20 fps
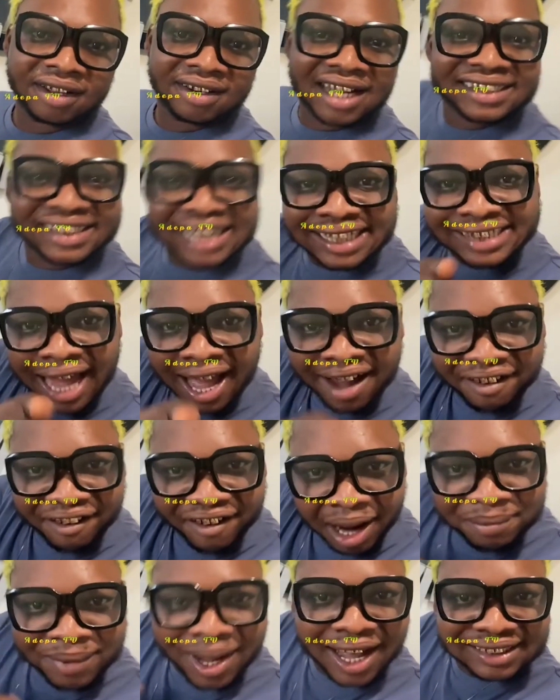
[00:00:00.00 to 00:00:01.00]
Na sasa
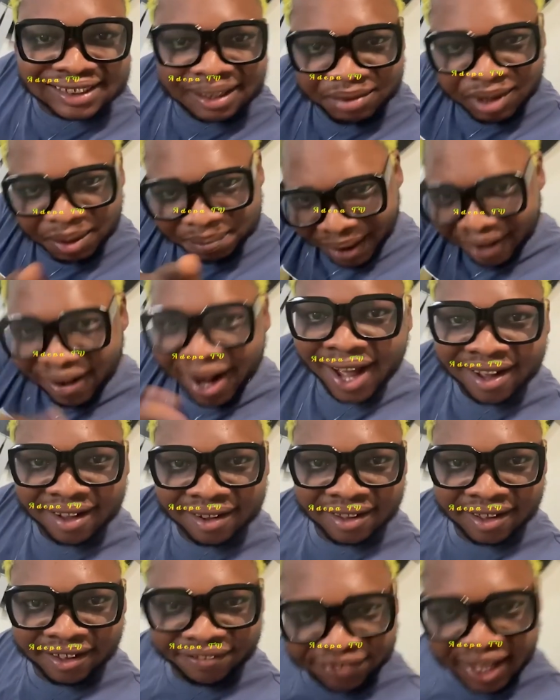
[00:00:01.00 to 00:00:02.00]
krama ya sam no bara.
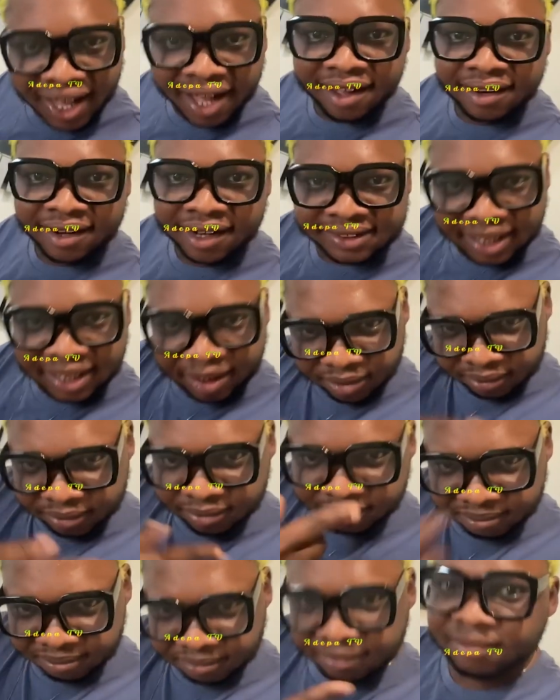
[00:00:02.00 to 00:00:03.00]
Afia, na se.
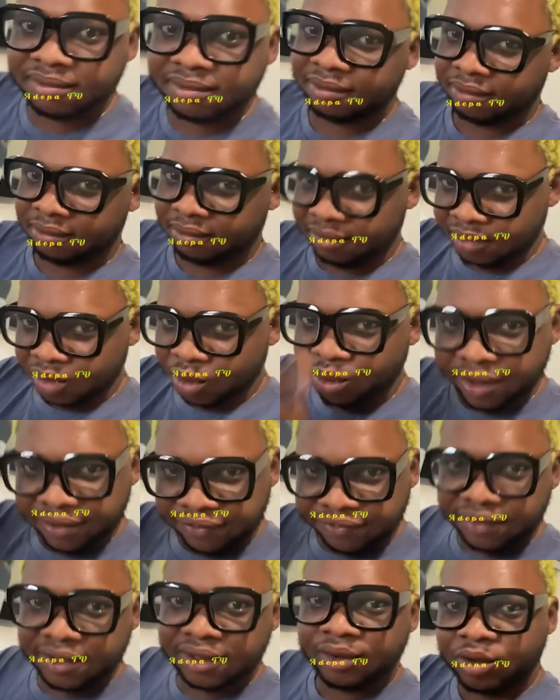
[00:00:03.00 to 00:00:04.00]
We
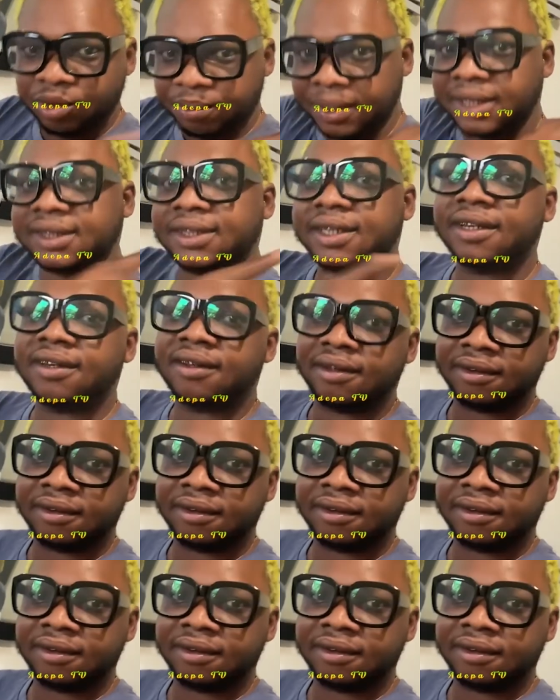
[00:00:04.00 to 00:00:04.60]
fi kuma se.